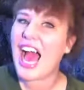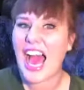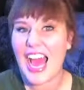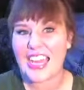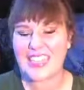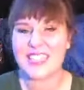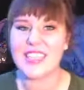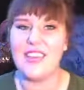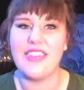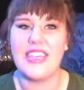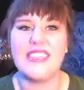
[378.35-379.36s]
I just
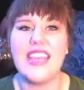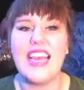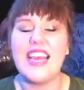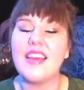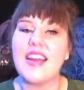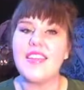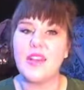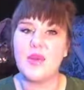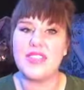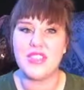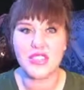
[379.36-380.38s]
love it and I
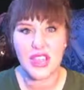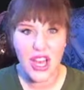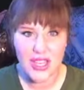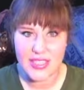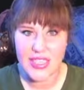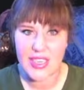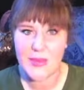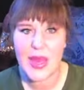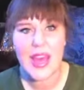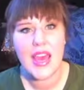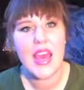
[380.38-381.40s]
think winter is
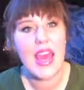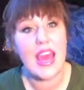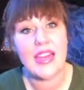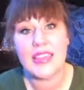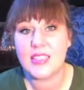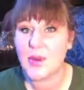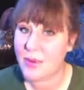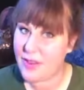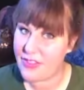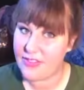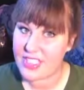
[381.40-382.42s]
awesome and it's one of
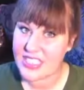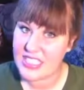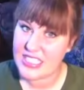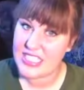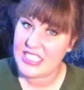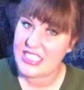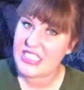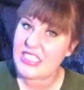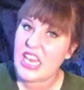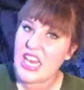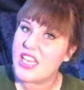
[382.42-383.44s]
my favorite
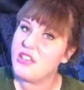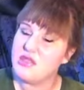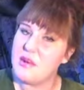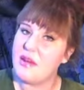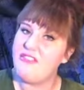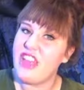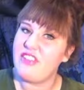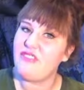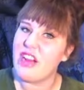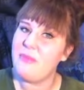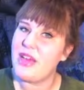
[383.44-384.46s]
seasons. It used to be my
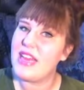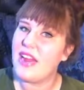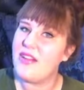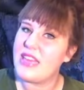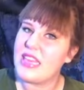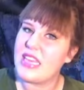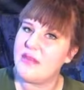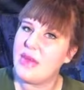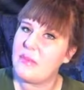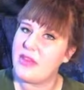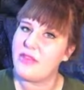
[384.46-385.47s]
favorite but now I think
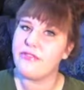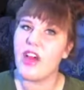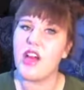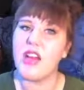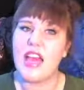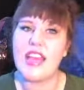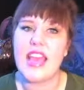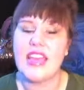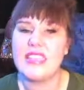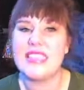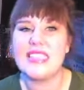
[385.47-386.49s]
it might be fall. I
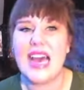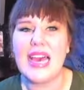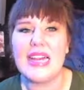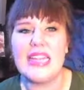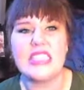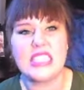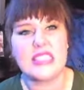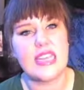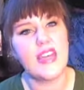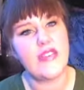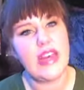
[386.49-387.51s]
can't decide. I
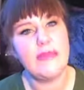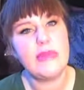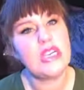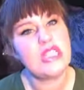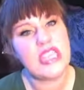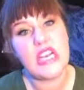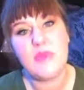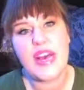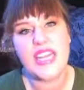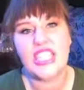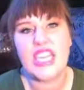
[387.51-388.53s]
just love them both so
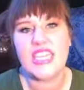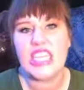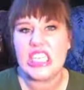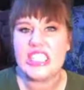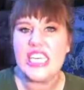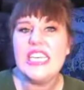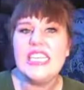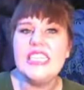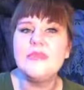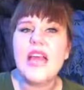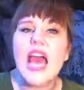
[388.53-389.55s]
much and good
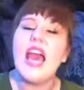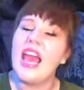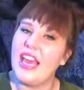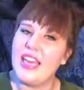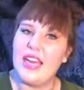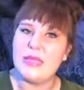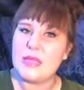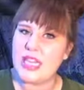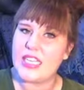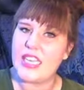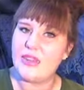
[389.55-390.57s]
times and I'm
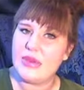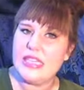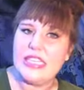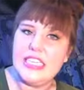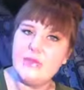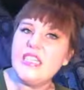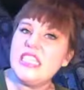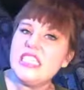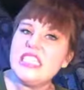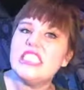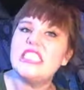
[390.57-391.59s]
talking really
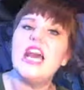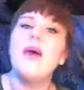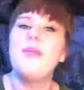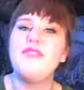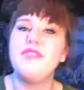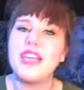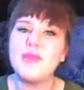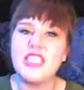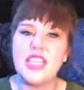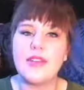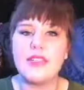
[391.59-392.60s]
weird. But if you guys
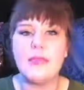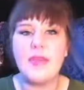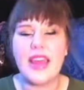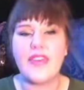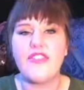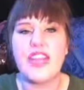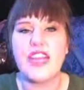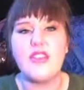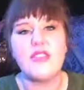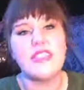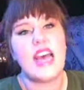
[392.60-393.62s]
want to check out some of my other
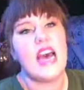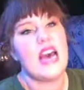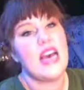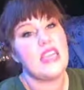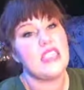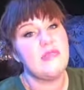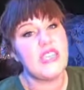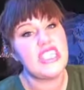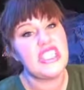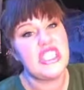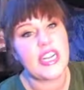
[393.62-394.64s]
videos, uh,
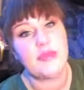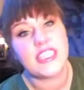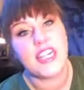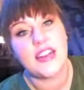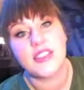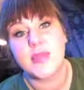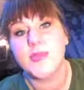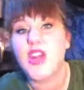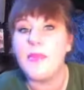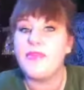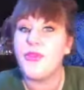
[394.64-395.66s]
make sure to check out my channel.
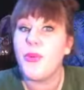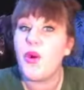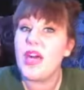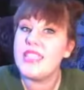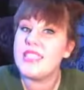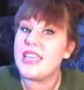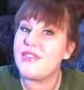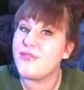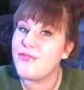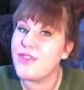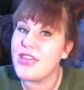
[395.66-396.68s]
Subscribe if you want a
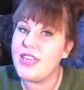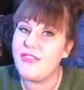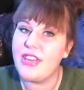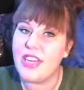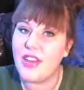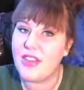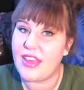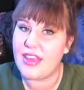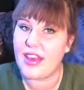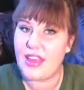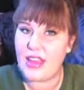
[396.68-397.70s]
free video
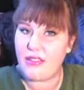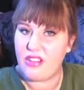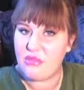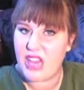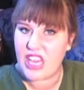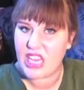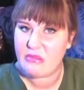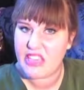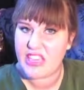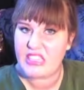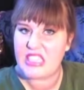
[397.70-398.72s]
that I ever make
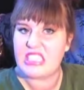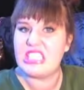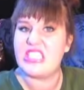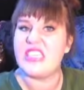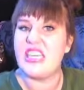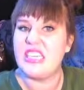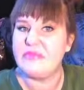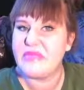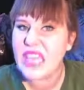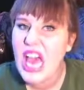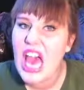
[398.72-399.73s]
because good
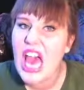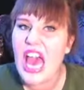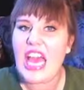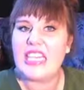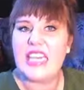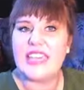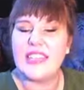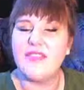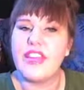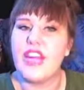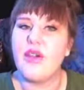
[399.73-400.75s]
times. And like
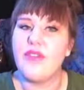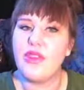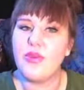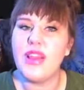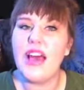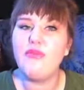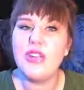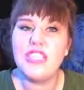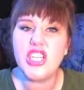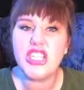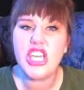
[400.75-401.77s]
this video if you love
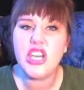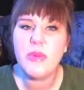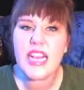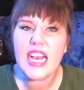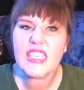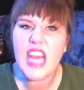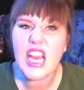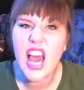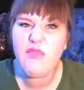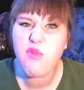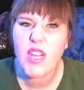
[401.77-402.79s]
winter too because
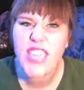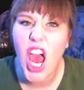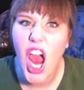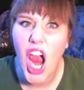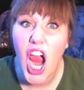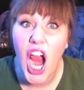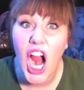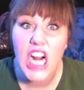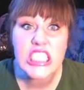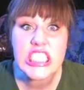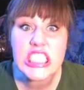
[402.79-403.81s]
I
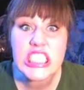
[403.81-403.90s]
love winter!